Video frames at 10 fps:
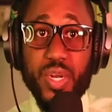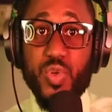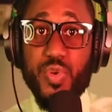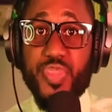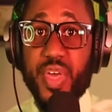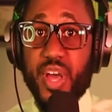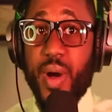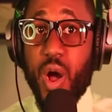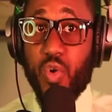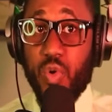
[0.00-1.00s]
you think
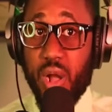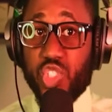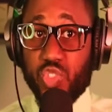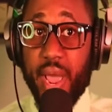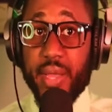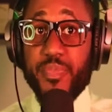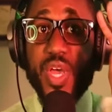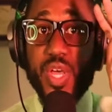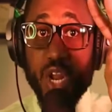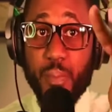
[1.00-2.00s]
about CrowdStrike?
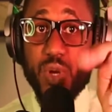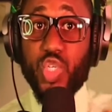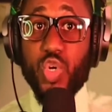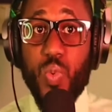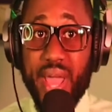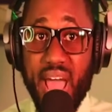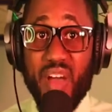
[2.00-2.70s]
Number two, we have